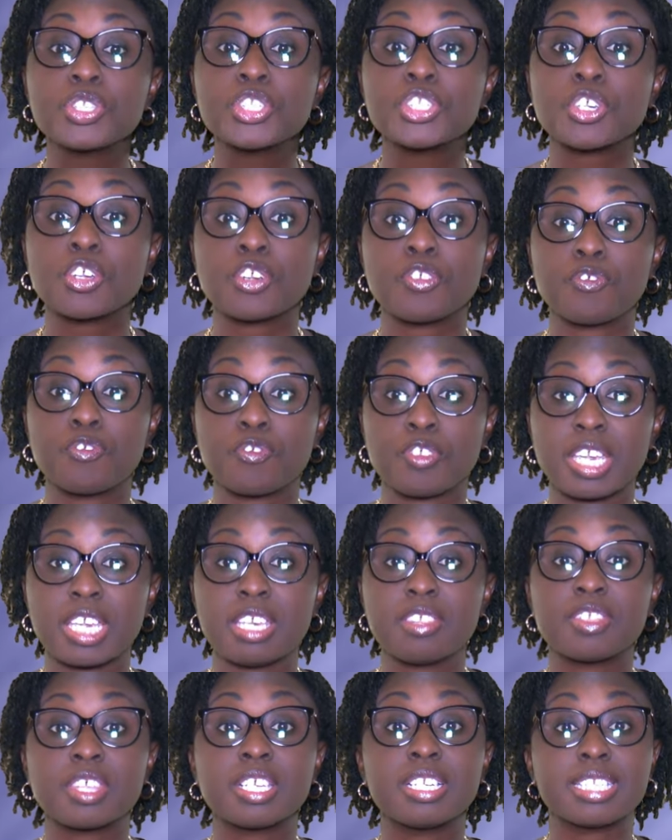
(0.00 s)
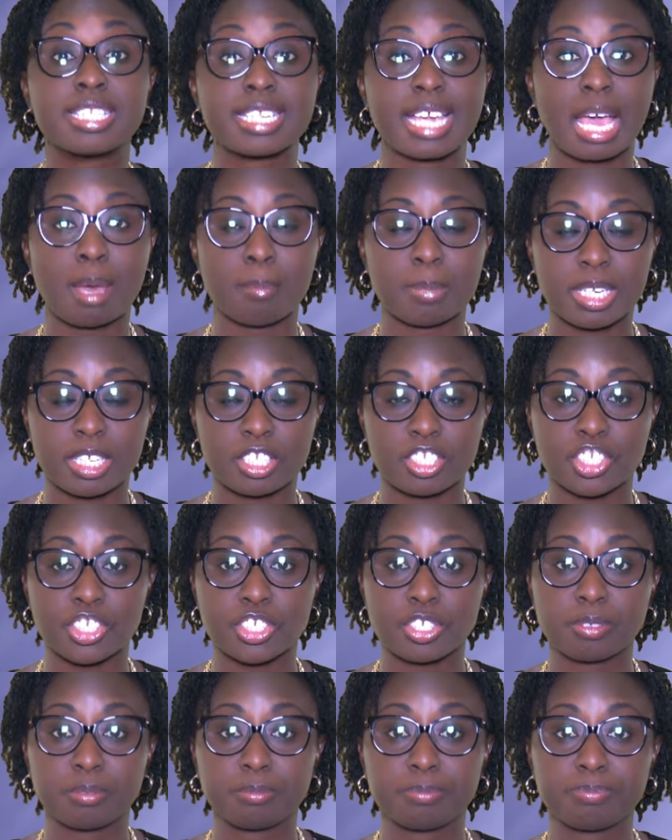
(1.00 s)
survey the
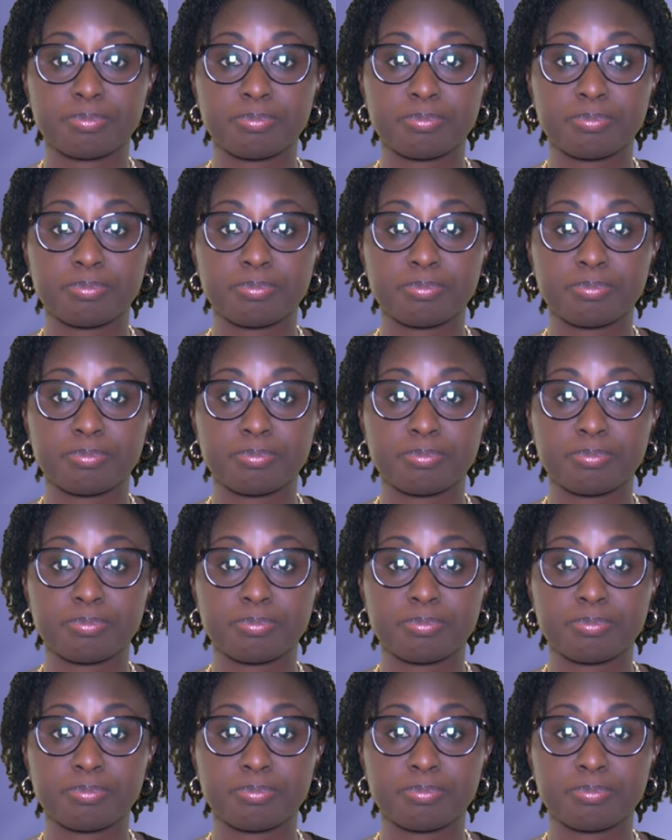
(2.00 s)
damage.